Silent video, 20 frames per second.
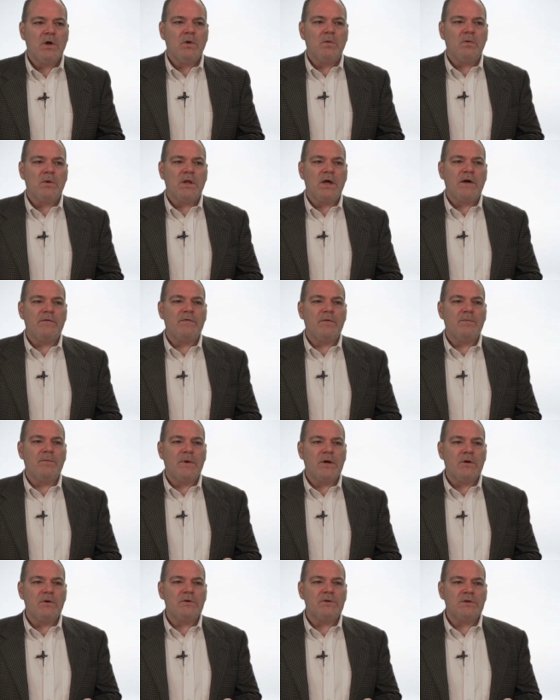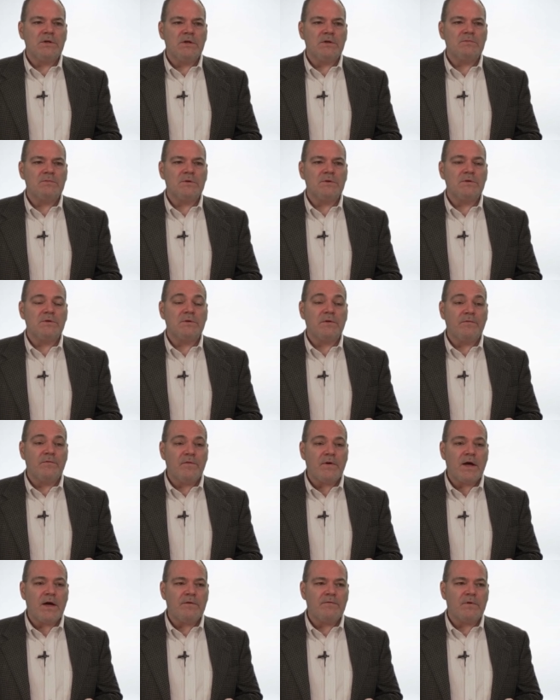will have a better chance of
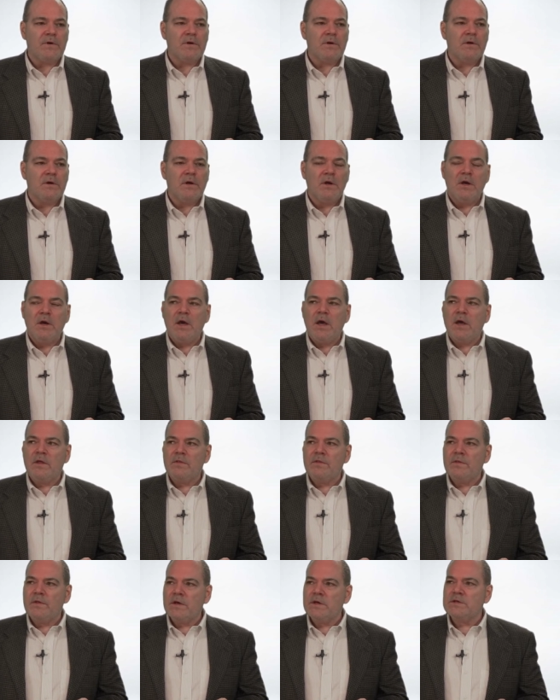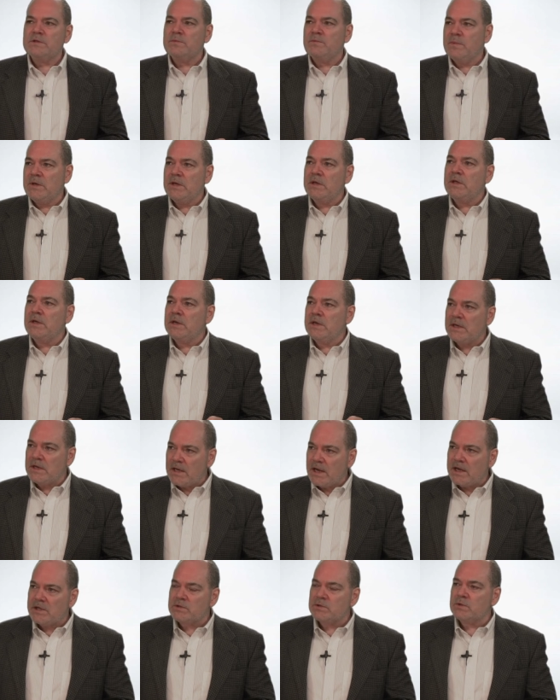surviving and thus be
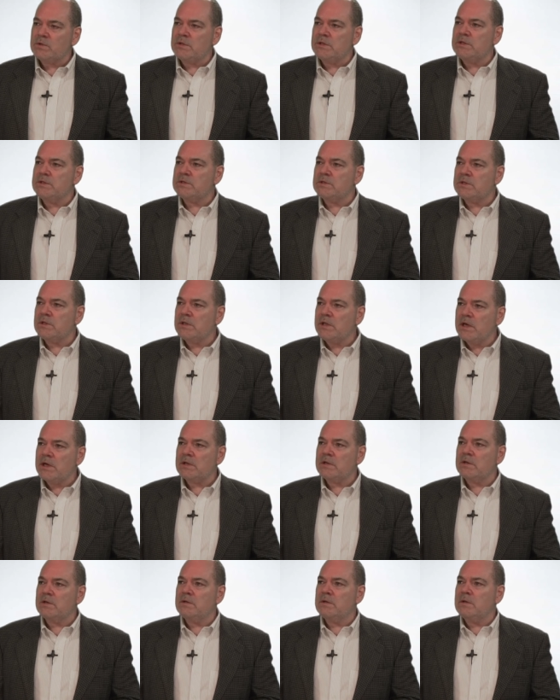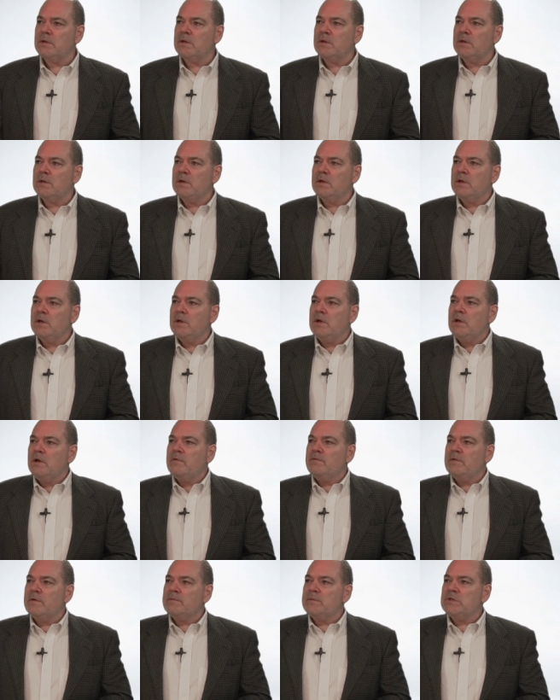naturally selected.
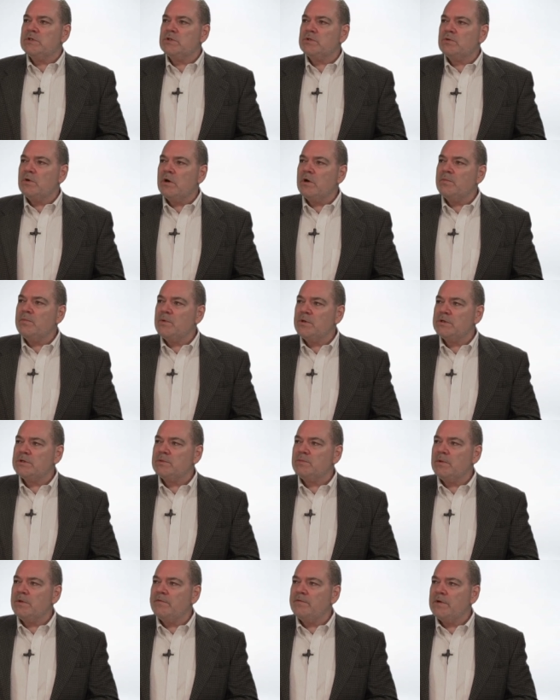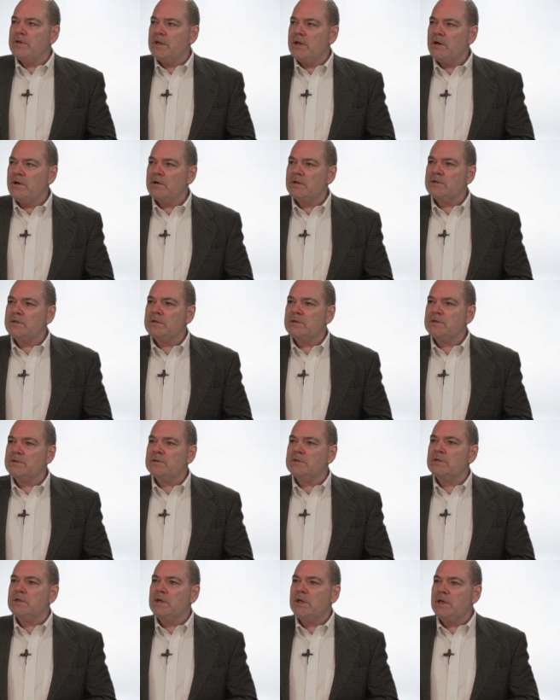From the strong principle of
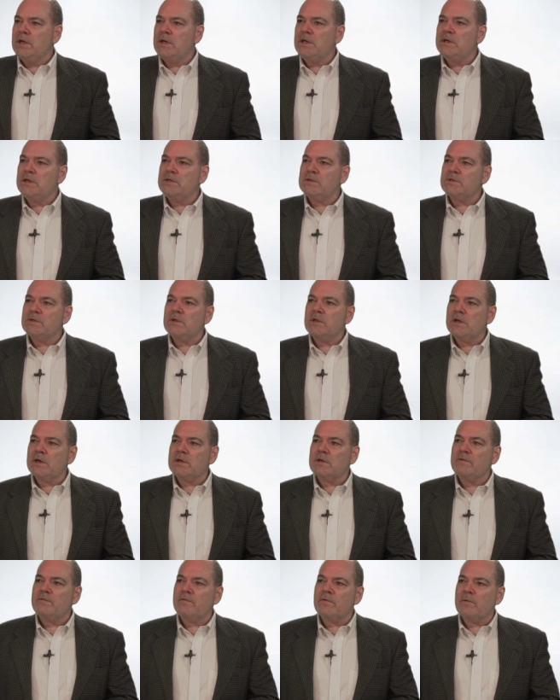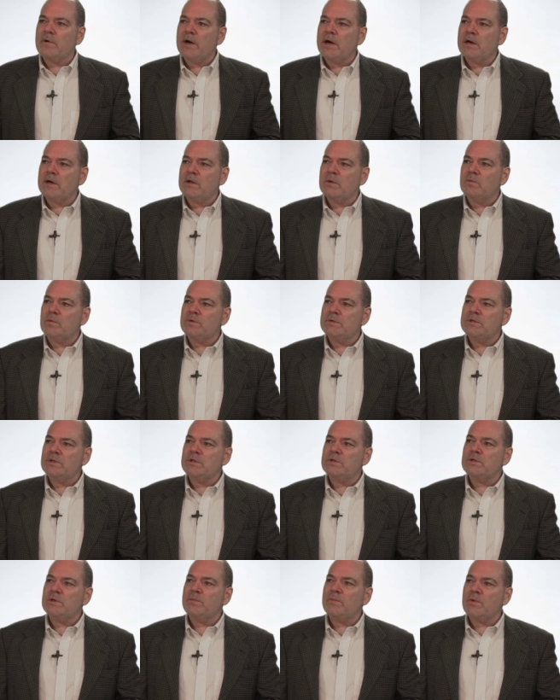inheritance, any selected variety will
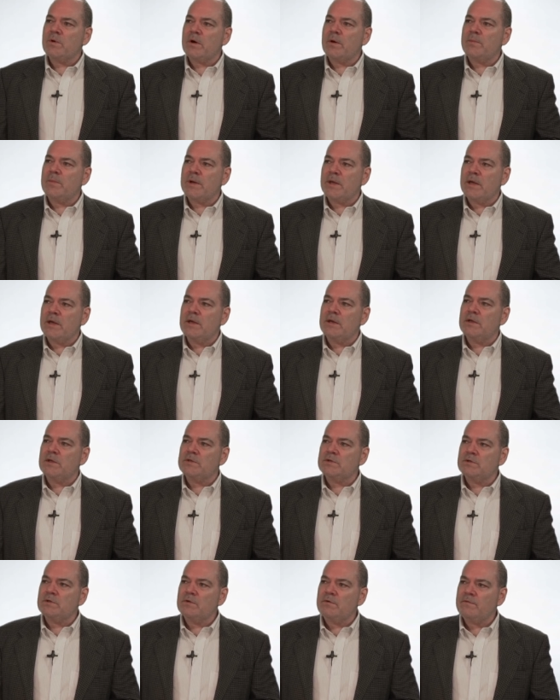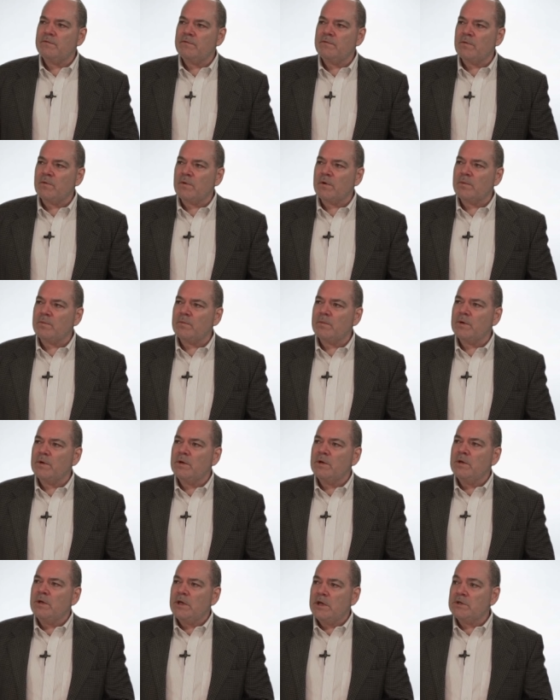tend to propagate its new form,
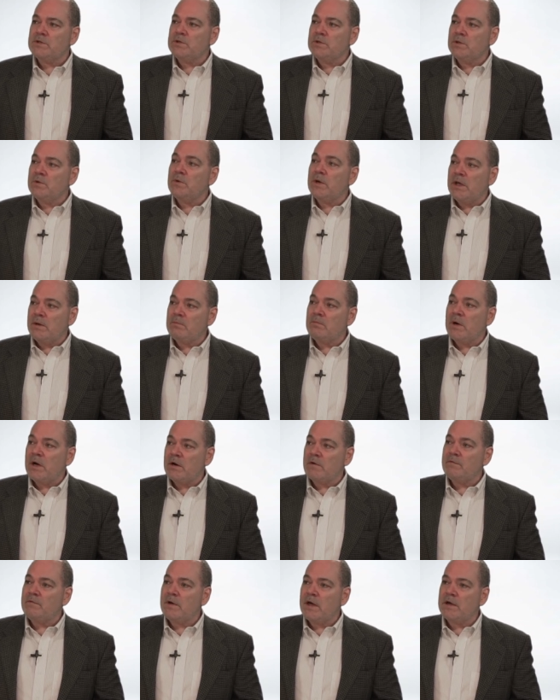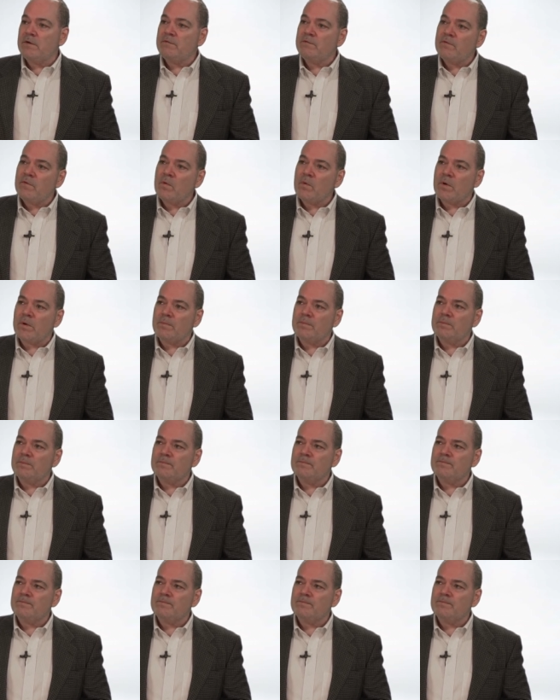its new and modified form.